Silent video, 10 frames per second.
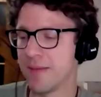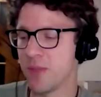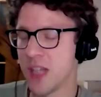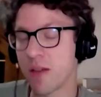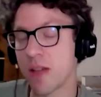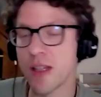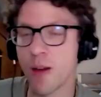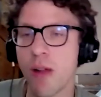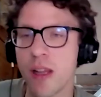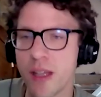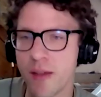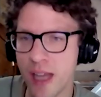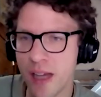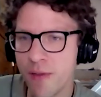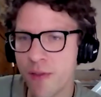decrease in quality of
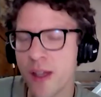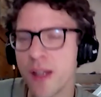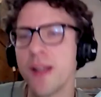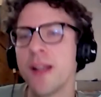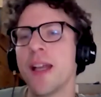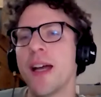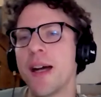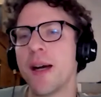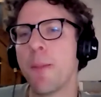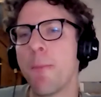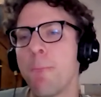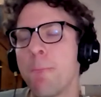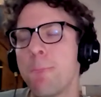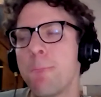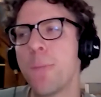life.
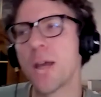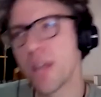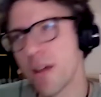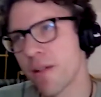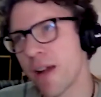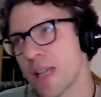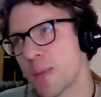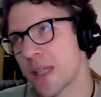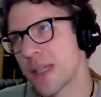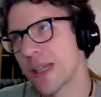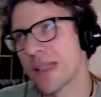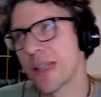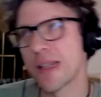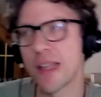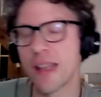But the other aspect to
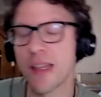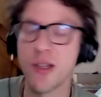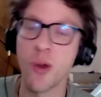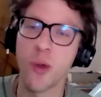consider is that there's no